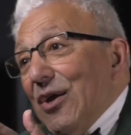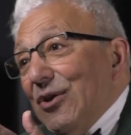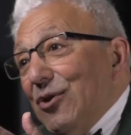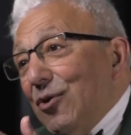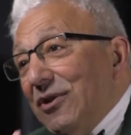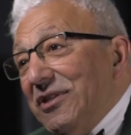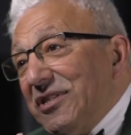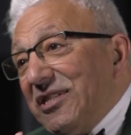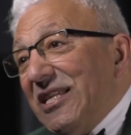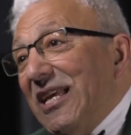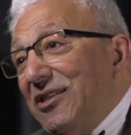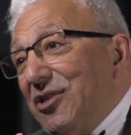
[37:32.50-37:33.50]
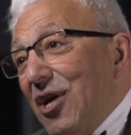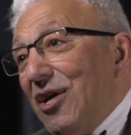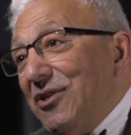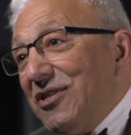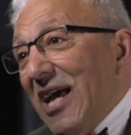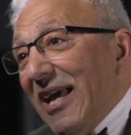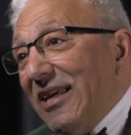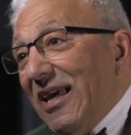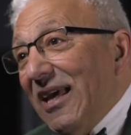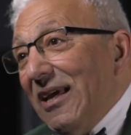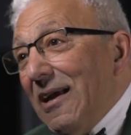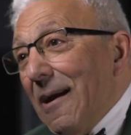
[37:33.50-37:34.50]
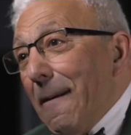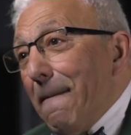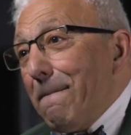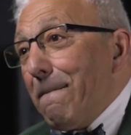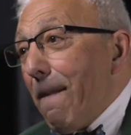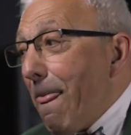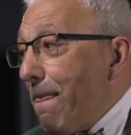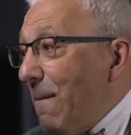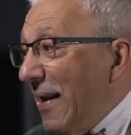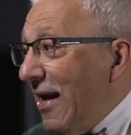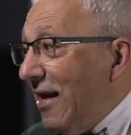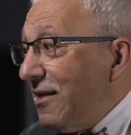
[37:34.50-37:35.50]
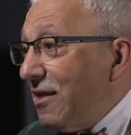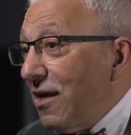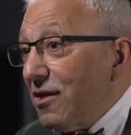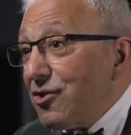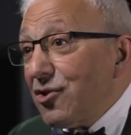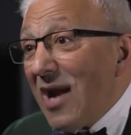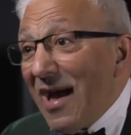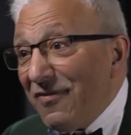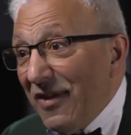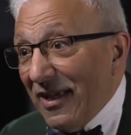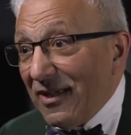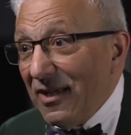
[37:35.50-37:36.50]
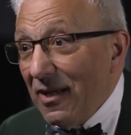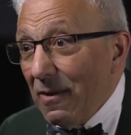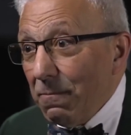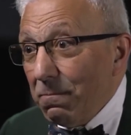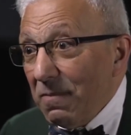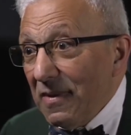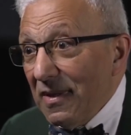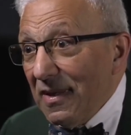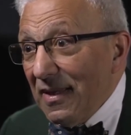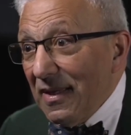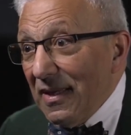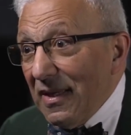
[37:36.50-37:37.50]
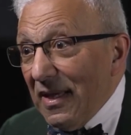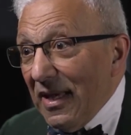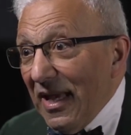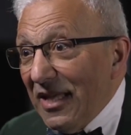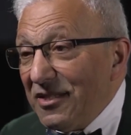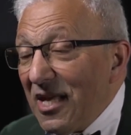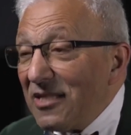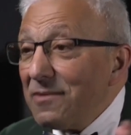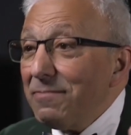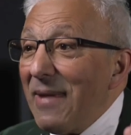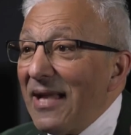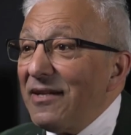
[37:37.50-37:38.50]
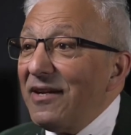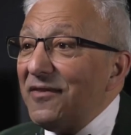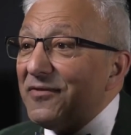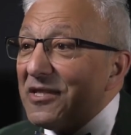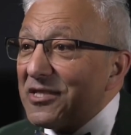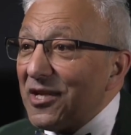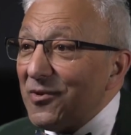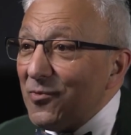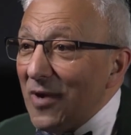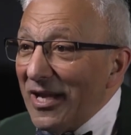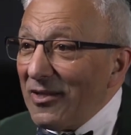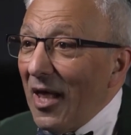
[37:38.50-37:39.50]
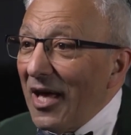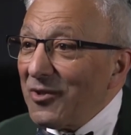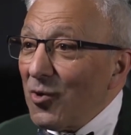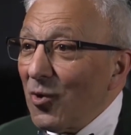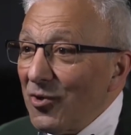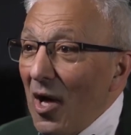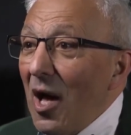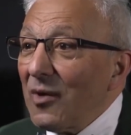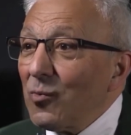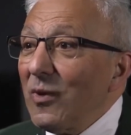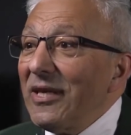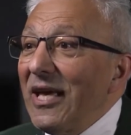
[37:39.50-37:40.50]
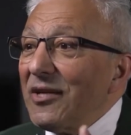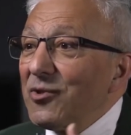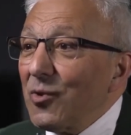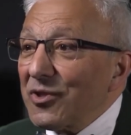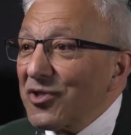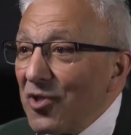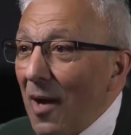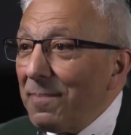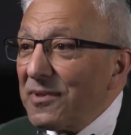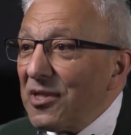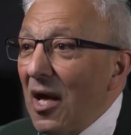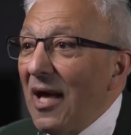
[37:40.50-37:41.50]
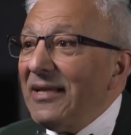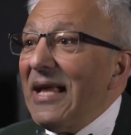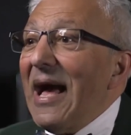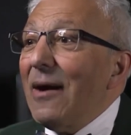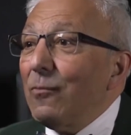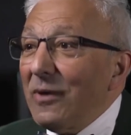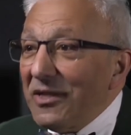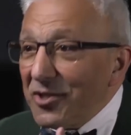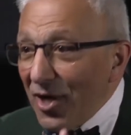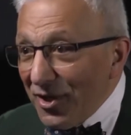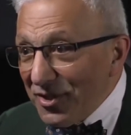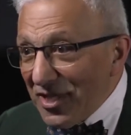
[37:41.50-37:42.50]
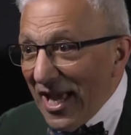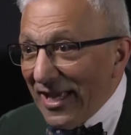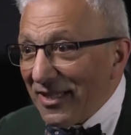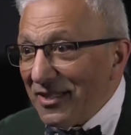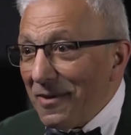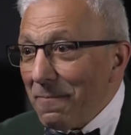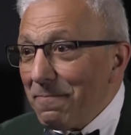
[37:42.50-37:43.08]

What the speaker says: You can see turn-taking in traffic. It doesn't matter if there's a red light or not, we get to a stop sign and we turn-take.